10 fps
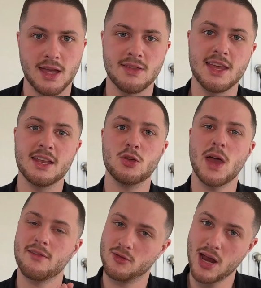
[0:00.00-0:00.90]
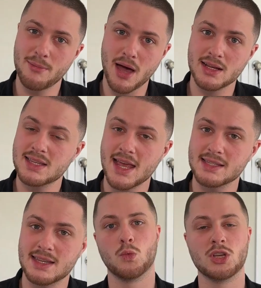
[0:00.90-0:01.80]
And then you have gray box
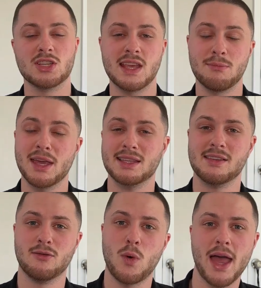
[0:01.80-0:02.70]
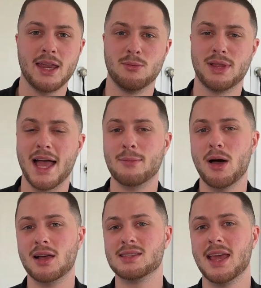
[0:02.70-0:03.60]
testing, which is a mix of white and black
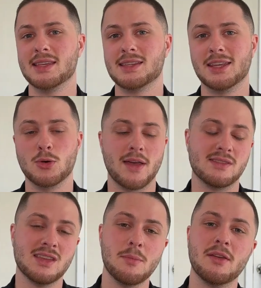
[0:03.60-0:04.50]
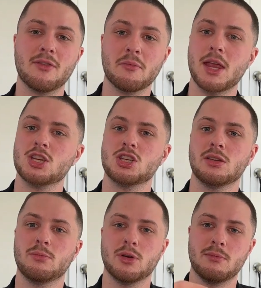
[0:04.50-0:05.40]
box testing. You have some
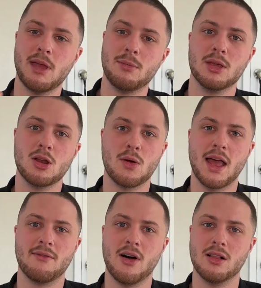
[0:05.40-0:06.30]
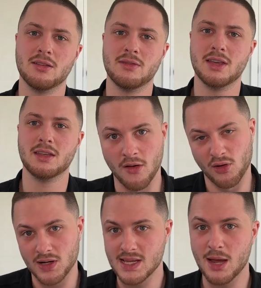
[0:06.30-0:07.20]
information, but maybe you don't have all of it. For
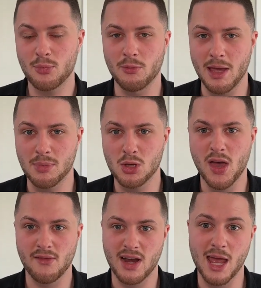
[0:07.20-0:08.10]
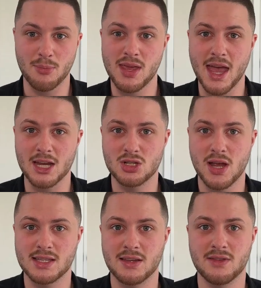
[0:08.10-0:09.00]
example, maybe you have an IP
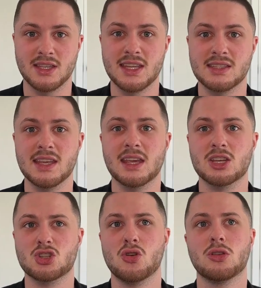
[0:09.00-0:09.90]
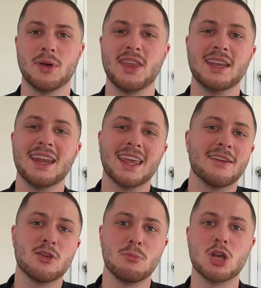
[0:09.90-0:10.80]
address of the DC controller, but they didn't
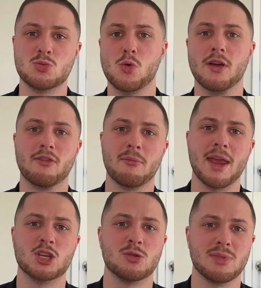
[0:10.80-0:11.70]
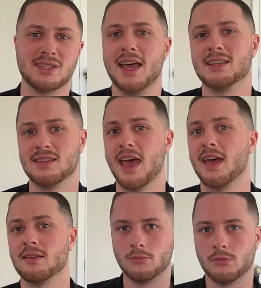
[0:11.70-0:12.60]
give you much more information besides
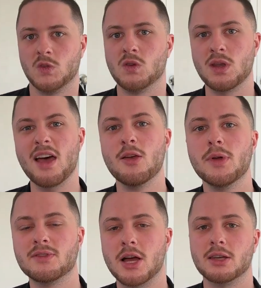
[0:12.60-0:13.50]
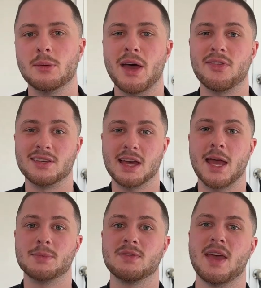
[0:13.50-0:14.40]
that. So now that we've talked about the
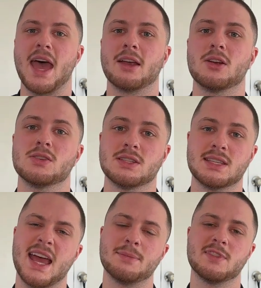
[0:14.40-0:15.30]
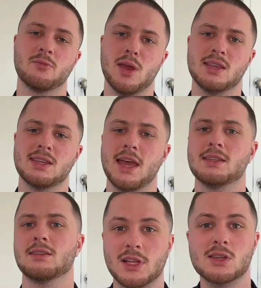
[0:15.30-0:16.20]
types of hackers and types of pen
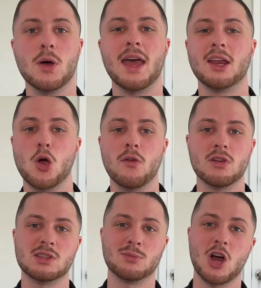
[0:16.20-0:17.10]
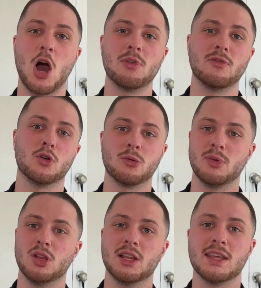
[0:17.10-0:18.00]
tests, let's go ahead and go over some common
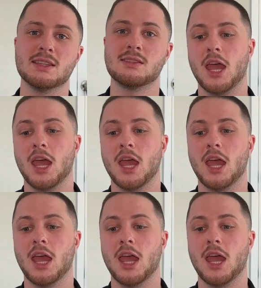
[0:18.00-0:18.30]
vulnerabilities.